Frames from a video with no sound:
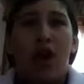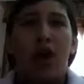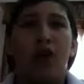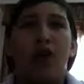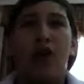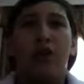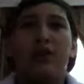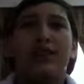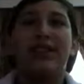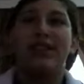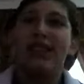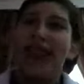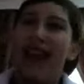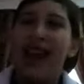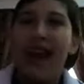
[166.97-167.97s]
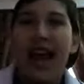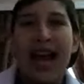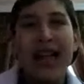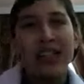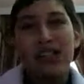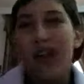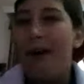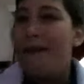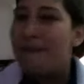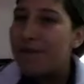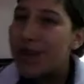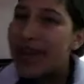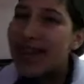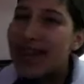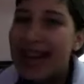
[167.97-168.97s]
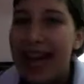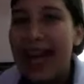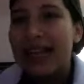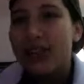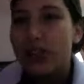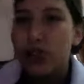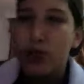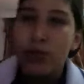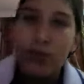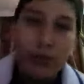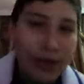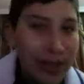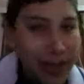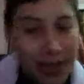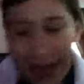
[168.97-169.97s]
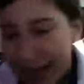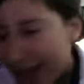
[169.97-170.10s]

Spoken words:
Oh, today I don't feel like doing